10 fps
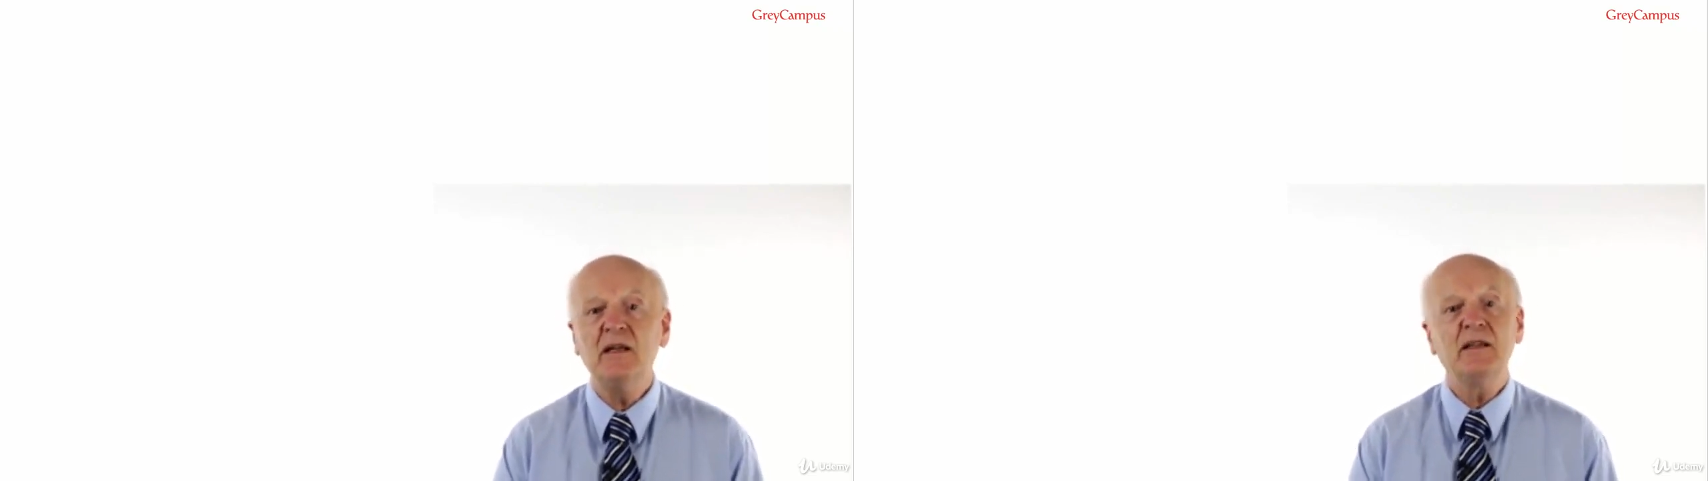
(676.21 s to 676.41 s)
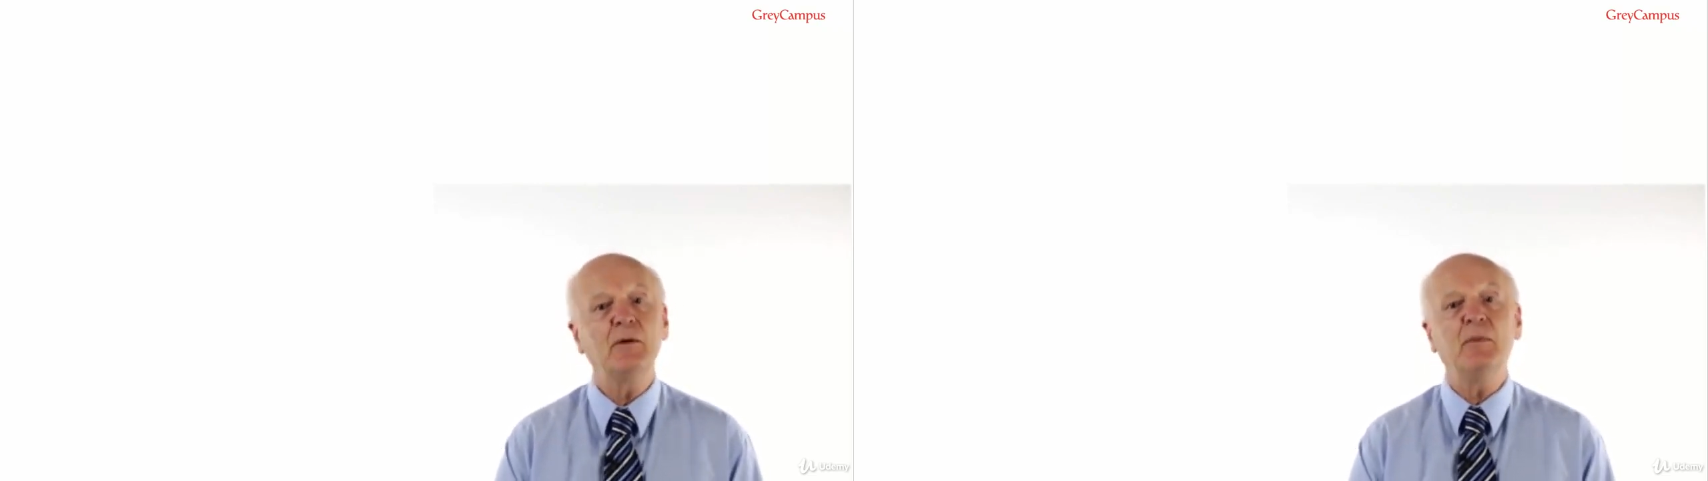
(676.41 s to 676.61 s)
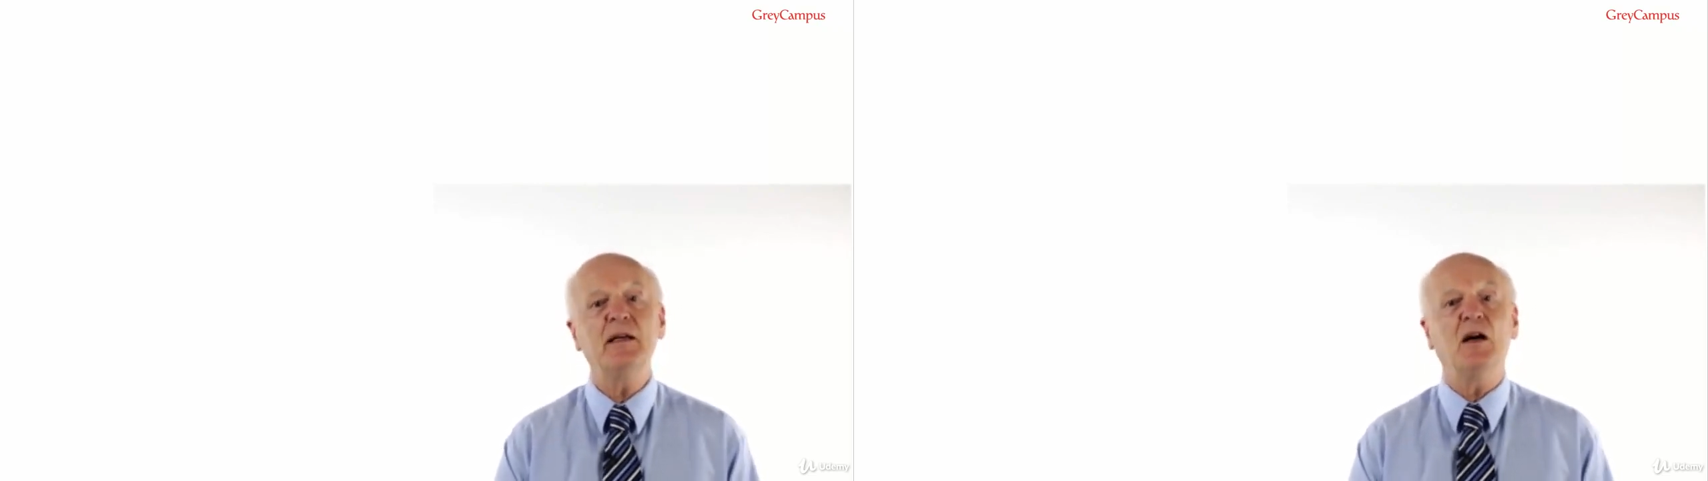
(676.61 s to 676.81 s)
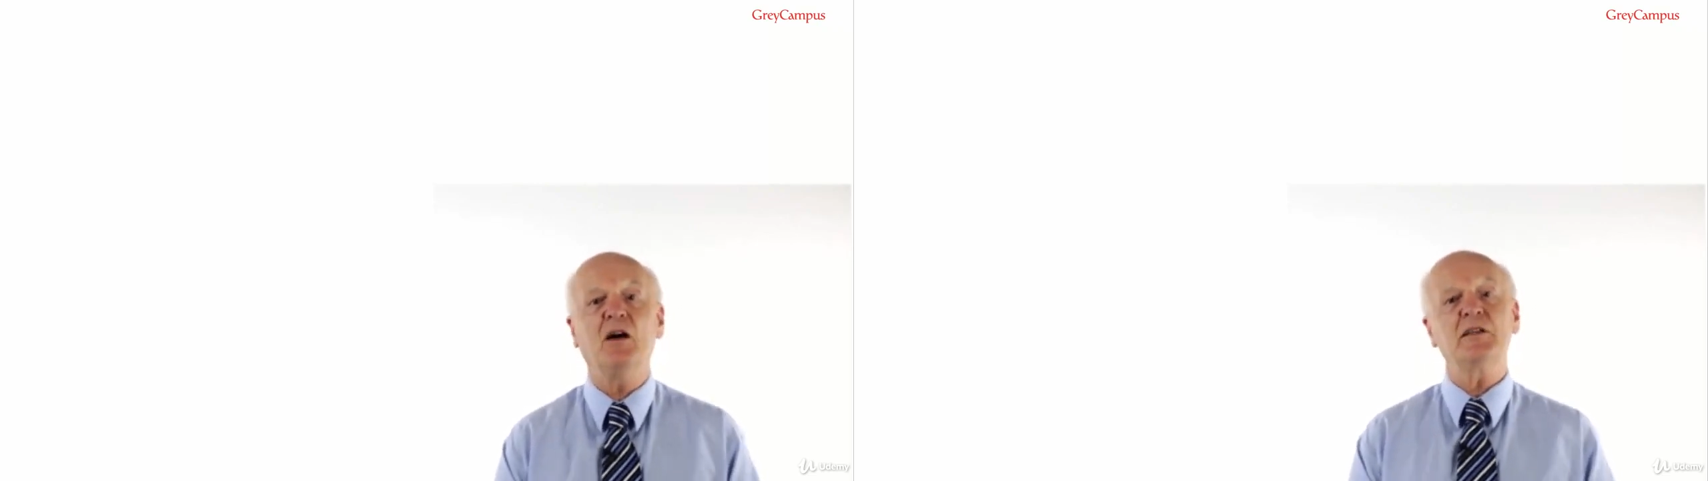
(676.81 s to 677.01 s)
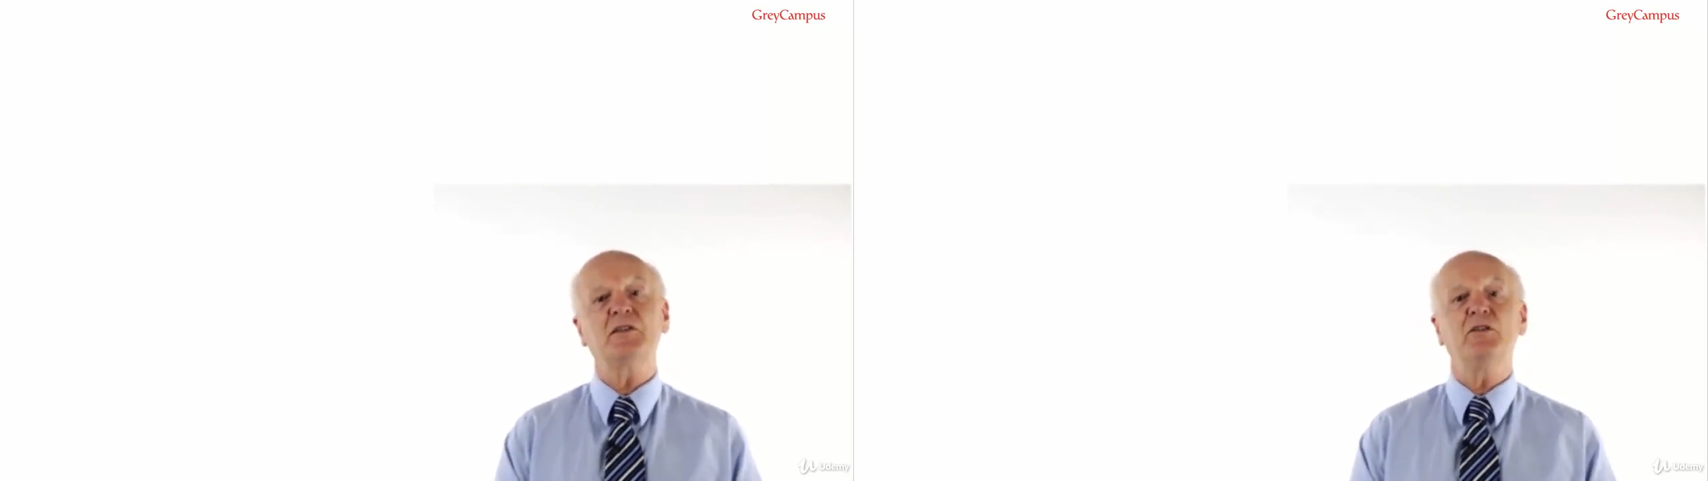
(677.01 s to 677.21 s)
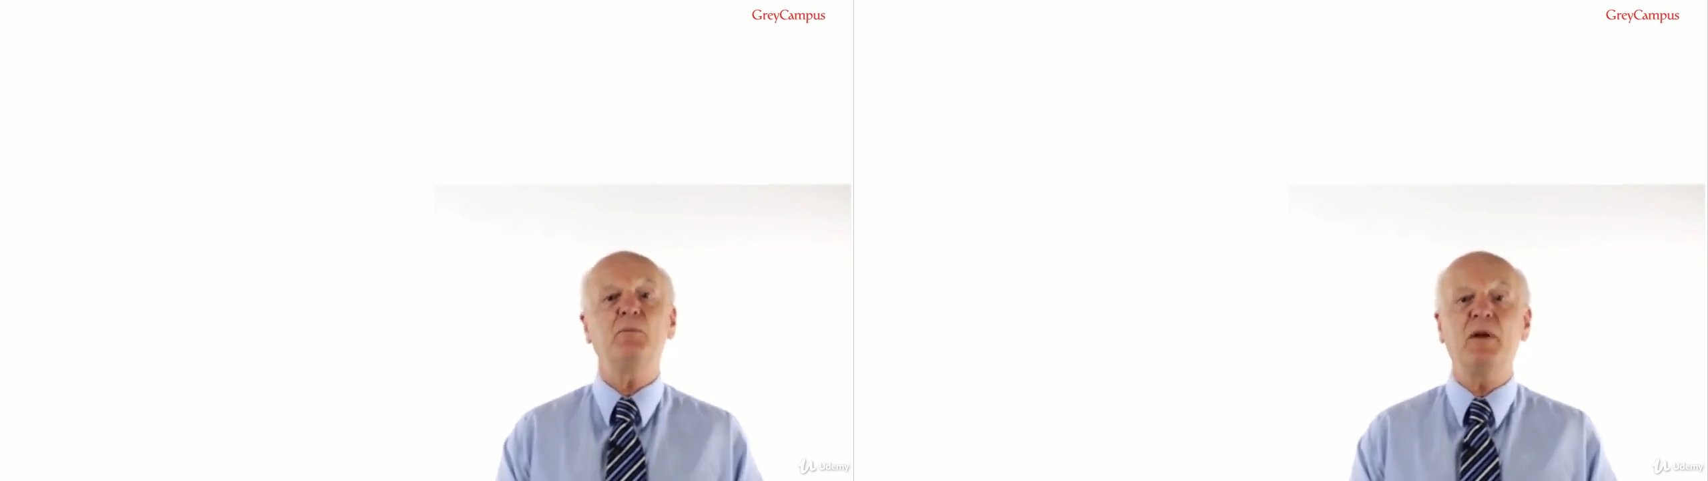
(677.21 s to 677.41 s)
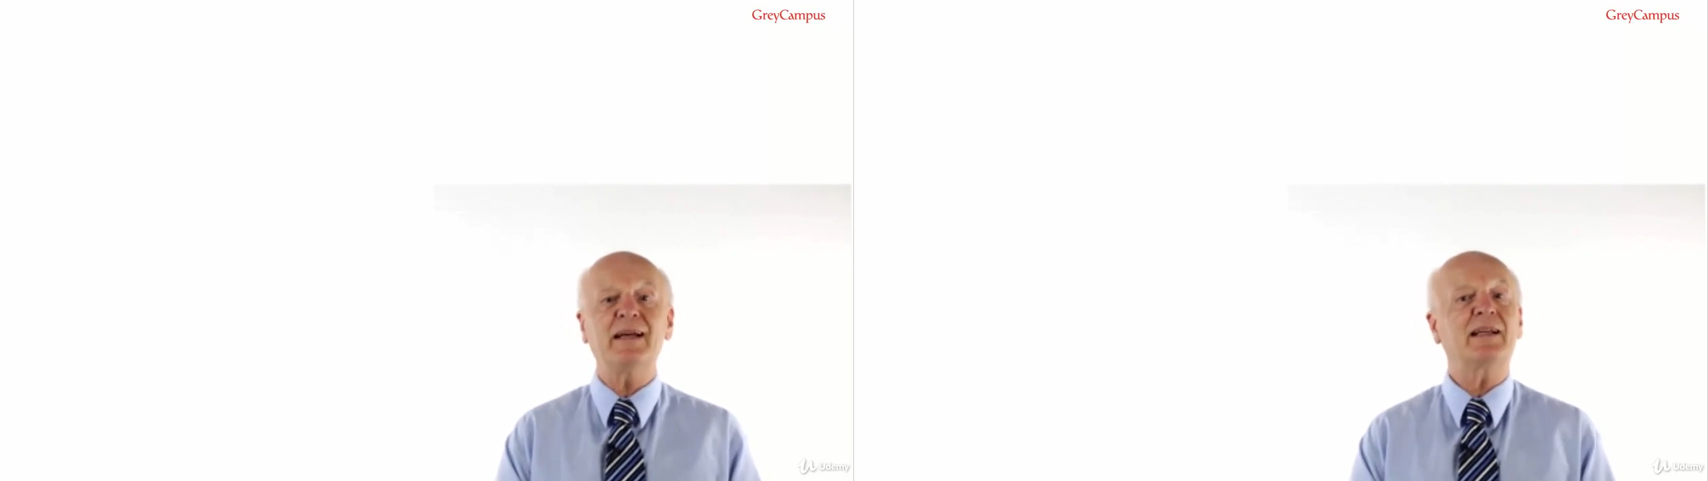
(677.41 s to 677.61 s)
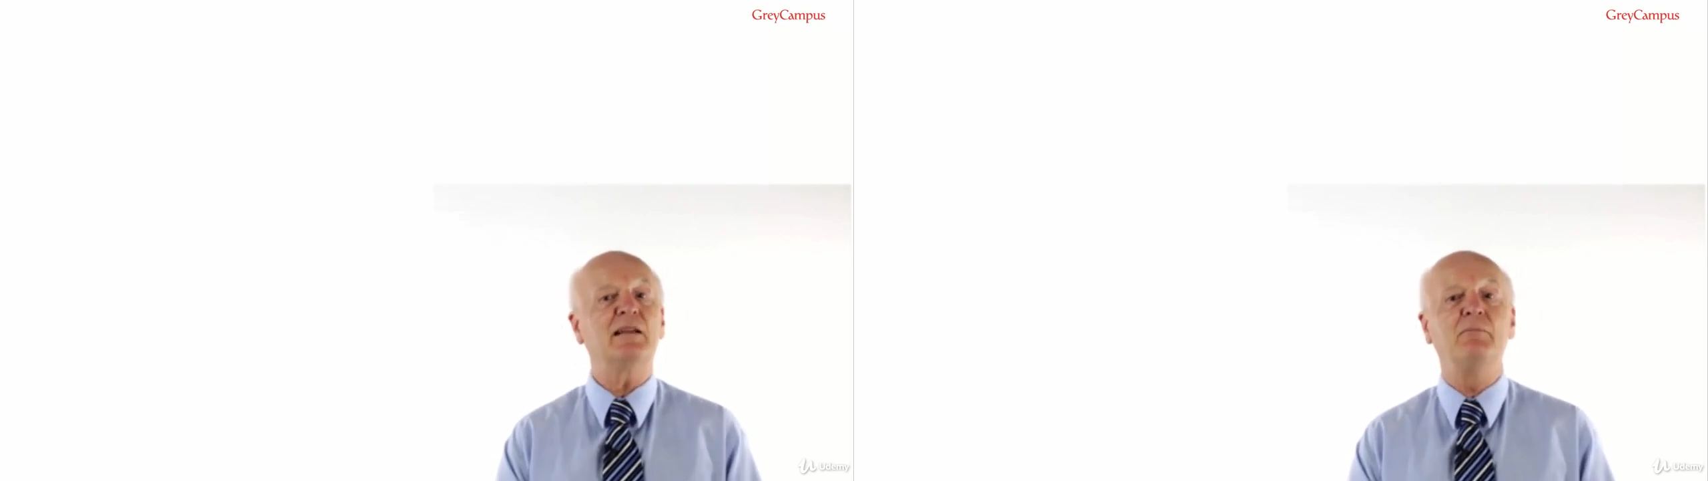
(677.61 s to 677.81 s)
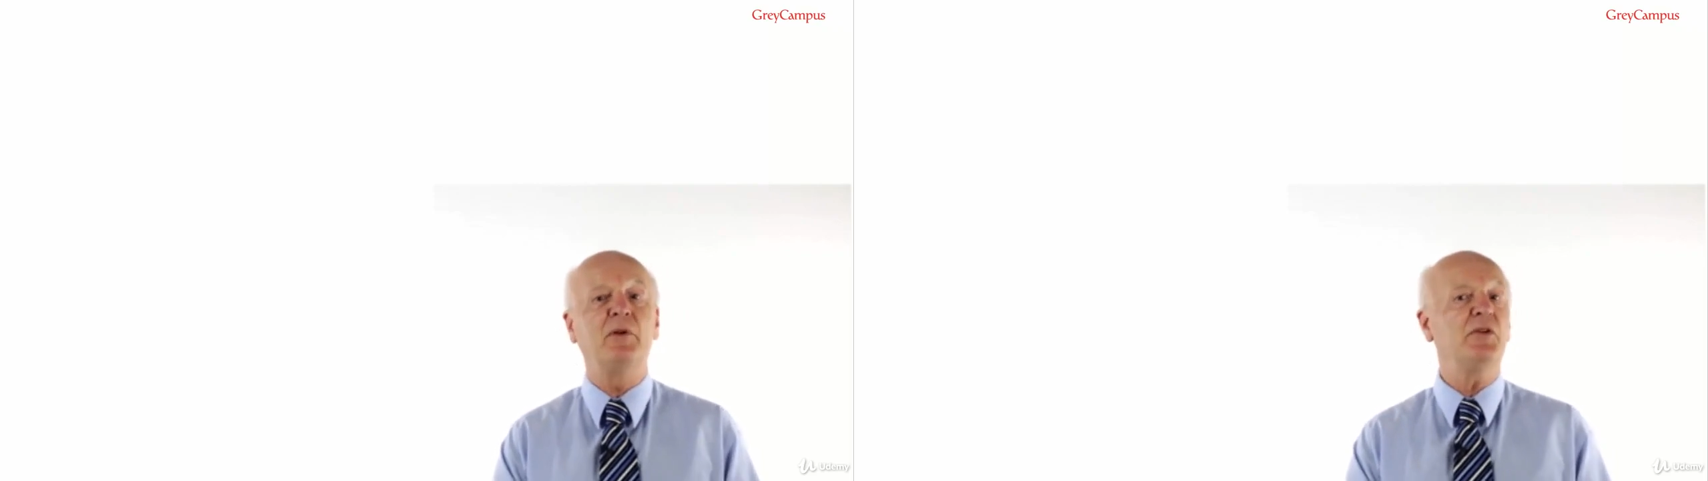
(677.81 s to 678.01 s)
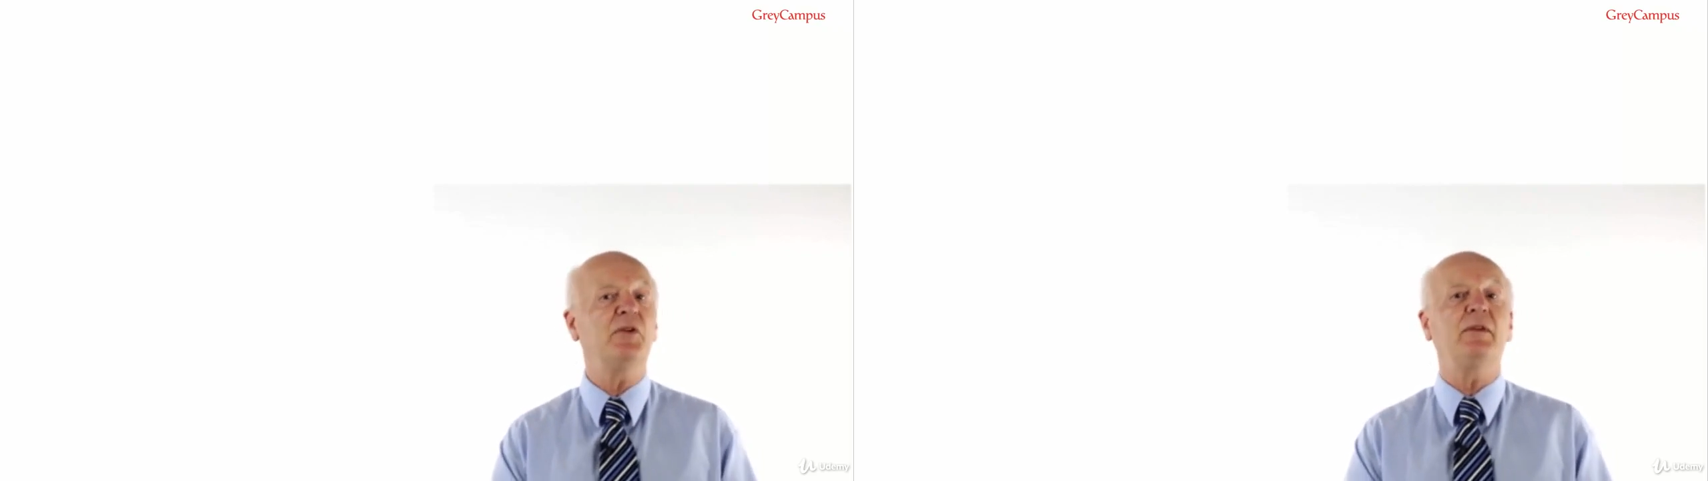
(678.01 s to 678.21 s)
they may argue black and
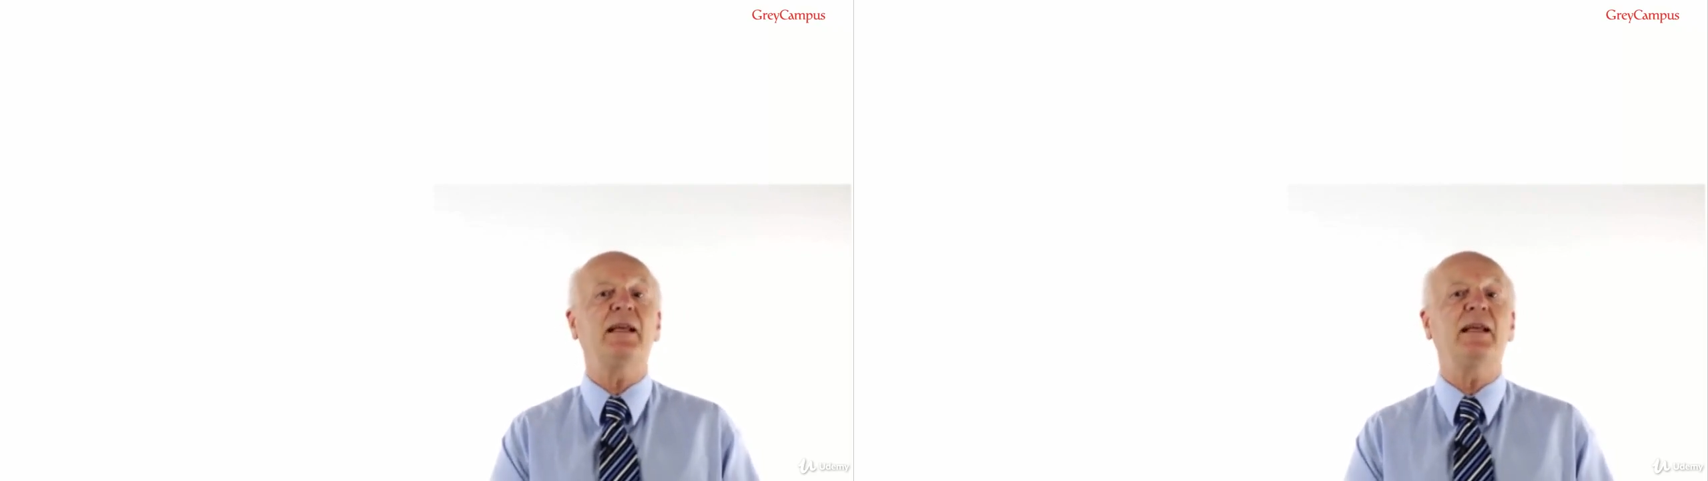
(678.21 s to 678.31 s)
blue,